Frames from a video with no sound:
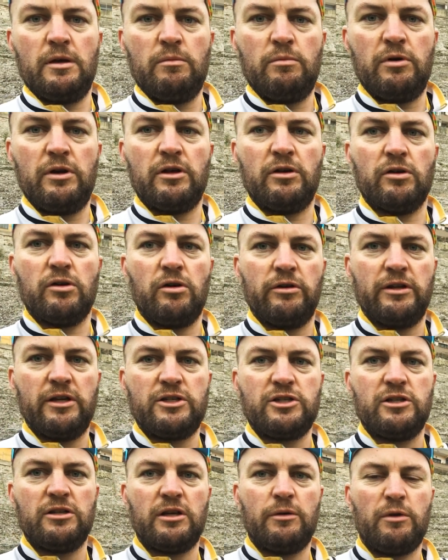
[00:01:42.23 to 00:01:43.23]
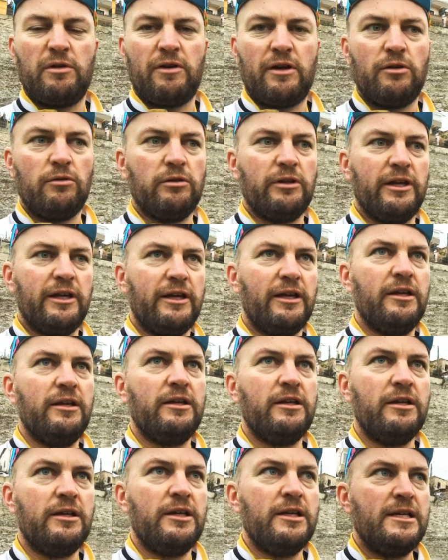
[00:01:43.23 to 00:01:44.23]
Pretty good condition. They would have had all their
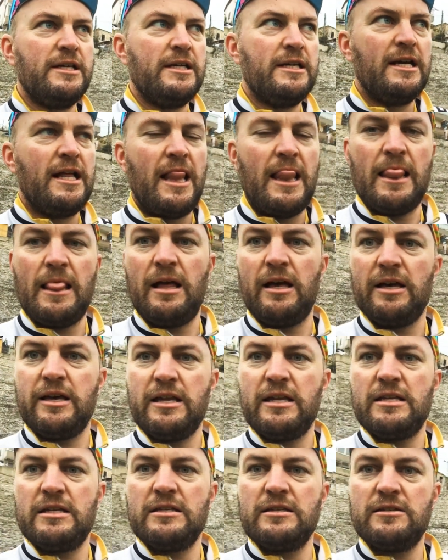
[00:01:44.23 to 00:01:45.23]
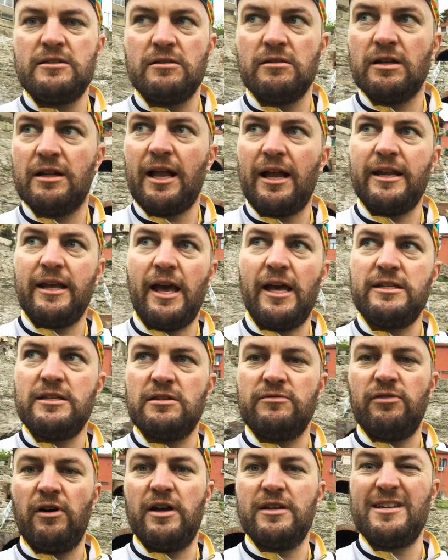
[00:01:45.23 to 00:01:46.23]
lions and
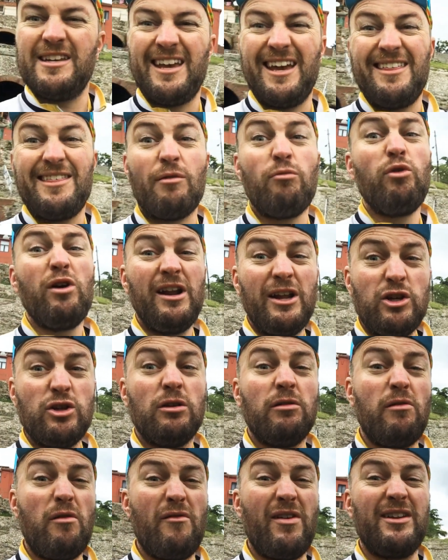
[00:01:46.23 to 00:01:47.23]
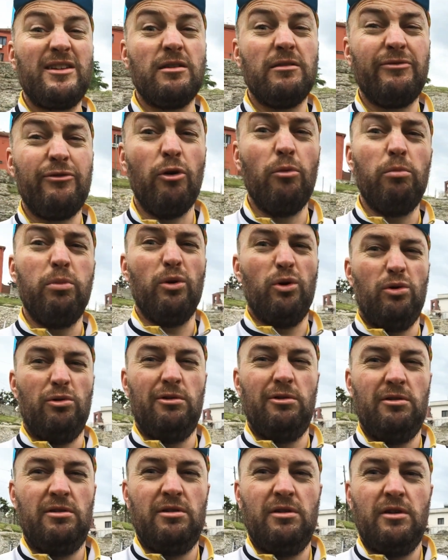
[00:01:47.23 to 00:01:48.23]
gladiators fighting here. They really should have invented
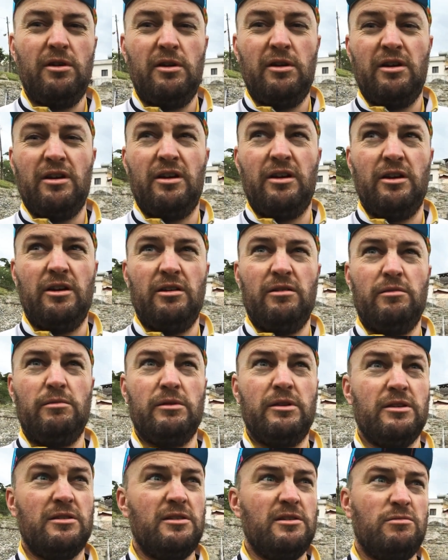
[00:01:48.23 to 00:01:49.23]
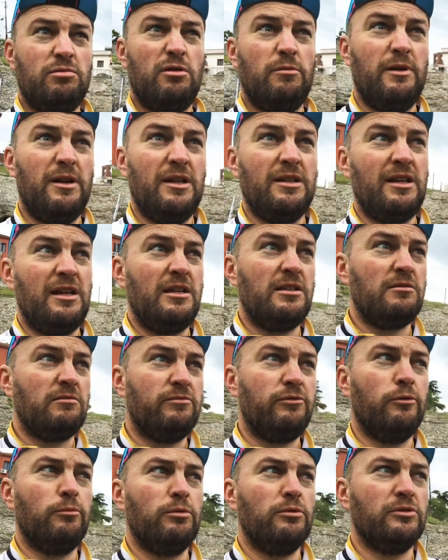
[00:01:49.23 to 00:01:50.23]
football, because this would have been a
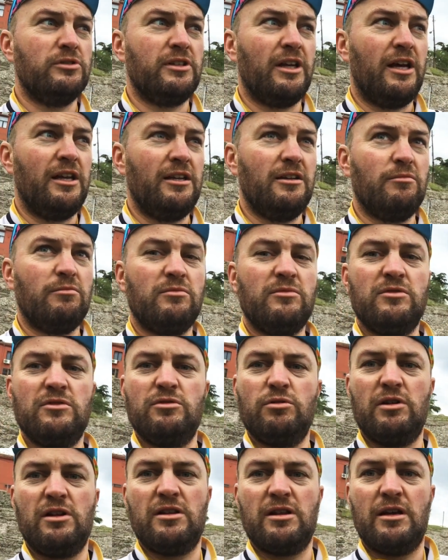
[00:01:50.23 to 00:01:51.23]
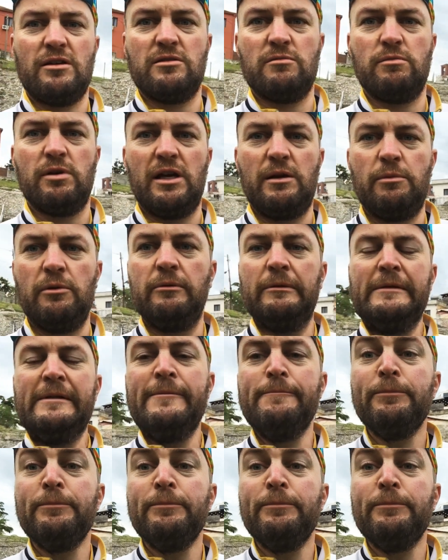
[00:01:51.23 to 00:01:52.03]
decent football stadium, 20,000 people.